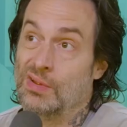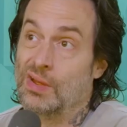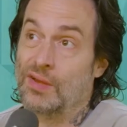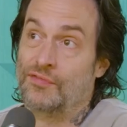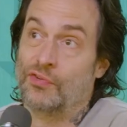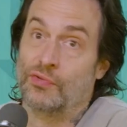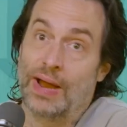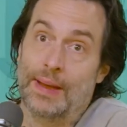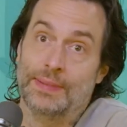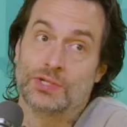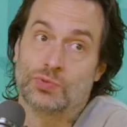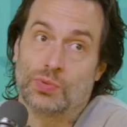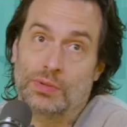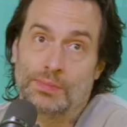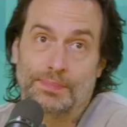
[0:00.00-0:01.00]
If the
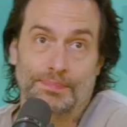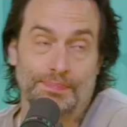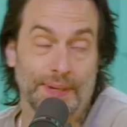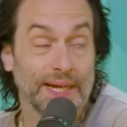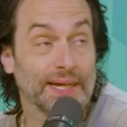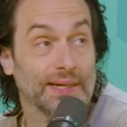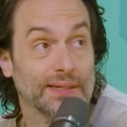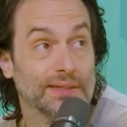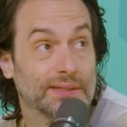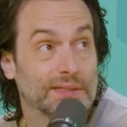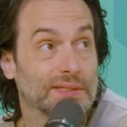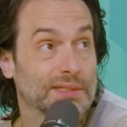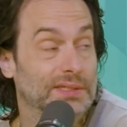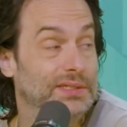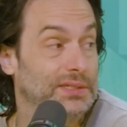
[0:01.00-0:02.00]
rabbits were big,
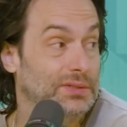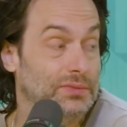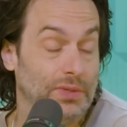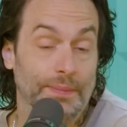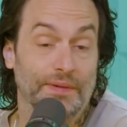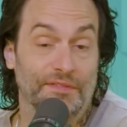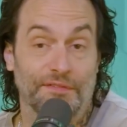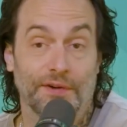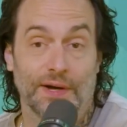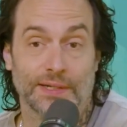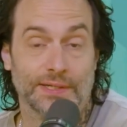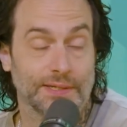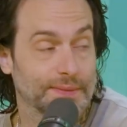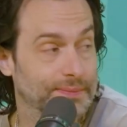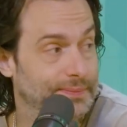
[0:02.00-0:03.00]
we'd be
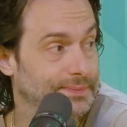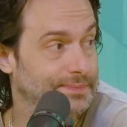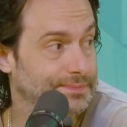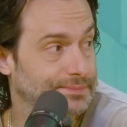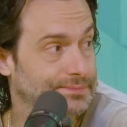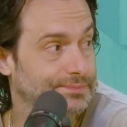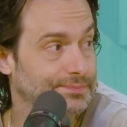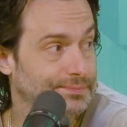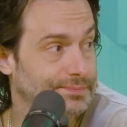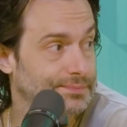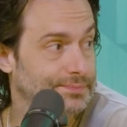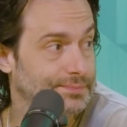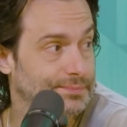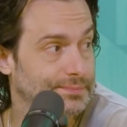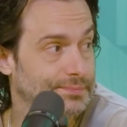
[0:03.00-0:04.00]
fucked
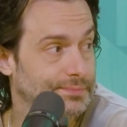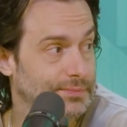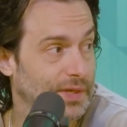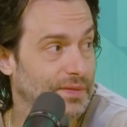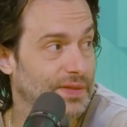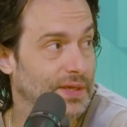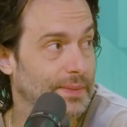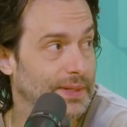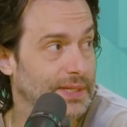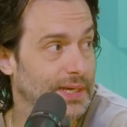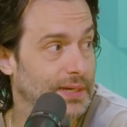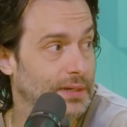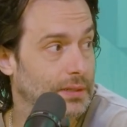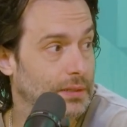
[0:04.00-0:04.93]
you ever think about that?